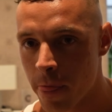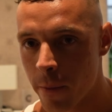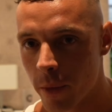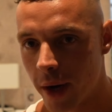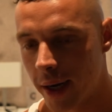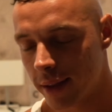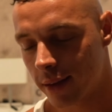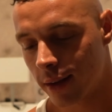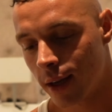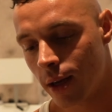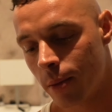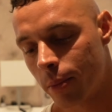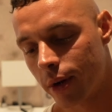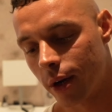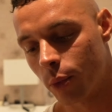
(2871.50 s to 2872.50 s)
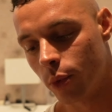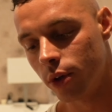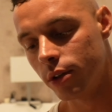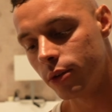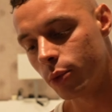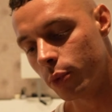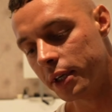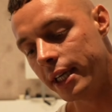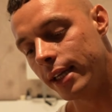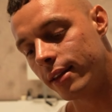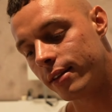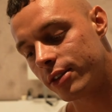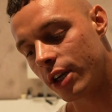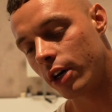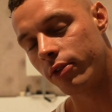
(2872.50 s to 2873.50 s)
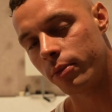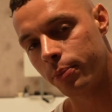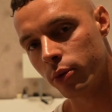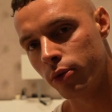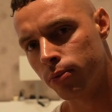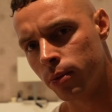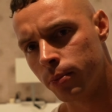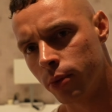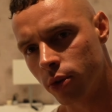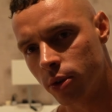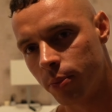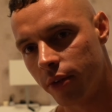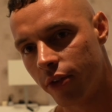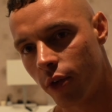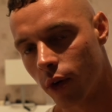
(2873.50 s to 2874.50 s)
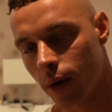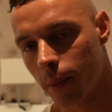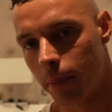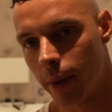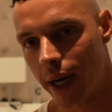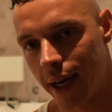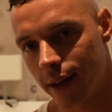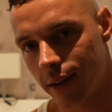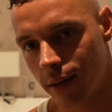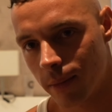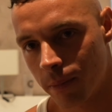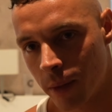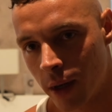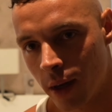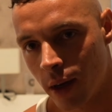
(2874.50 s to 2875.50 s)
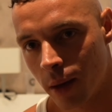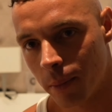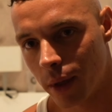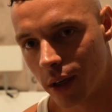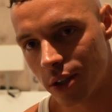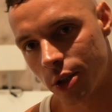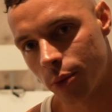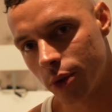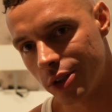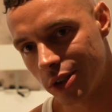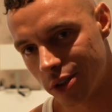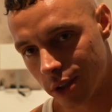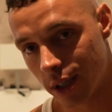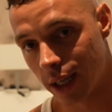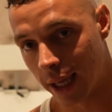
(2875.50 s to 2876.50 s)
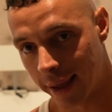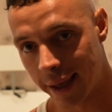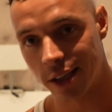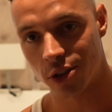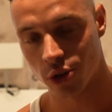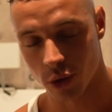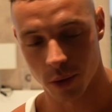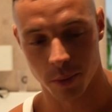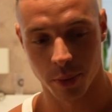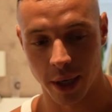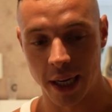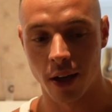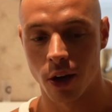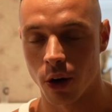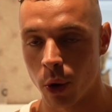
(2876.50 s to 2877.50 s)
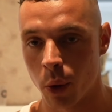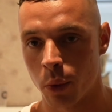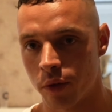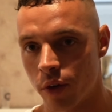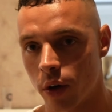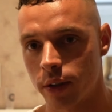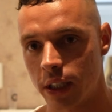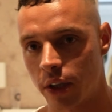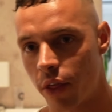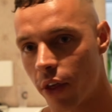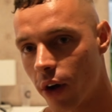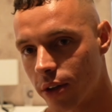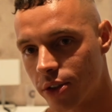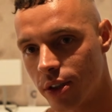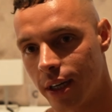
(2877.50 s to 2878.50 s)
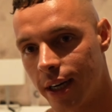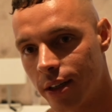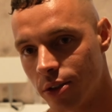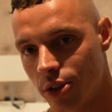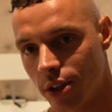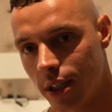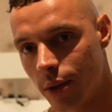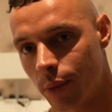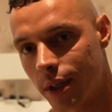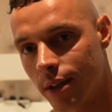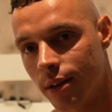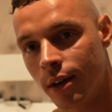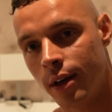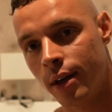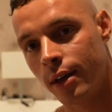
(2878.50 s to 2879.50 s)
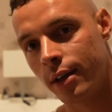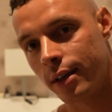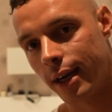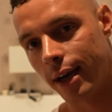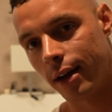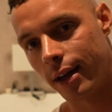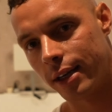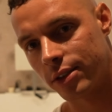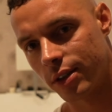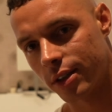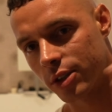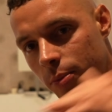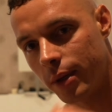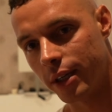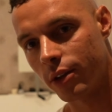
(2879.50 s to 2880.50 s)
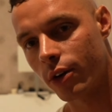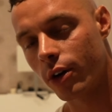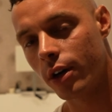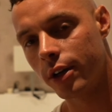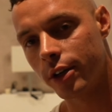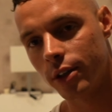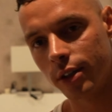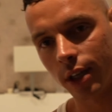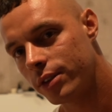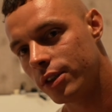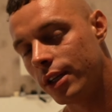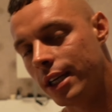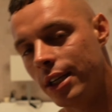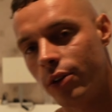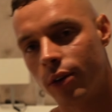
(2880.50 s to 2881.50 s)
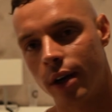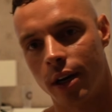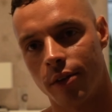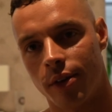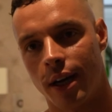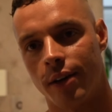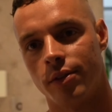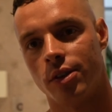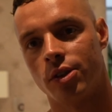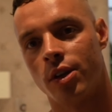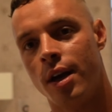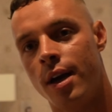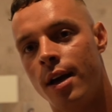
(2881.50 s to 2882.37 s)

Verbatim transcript: right? But I wouldn't read self improvement books before bed because it would just get your brain going with all these thoughts and energy. When, yeah, as I explained earlier, you need to kind of have this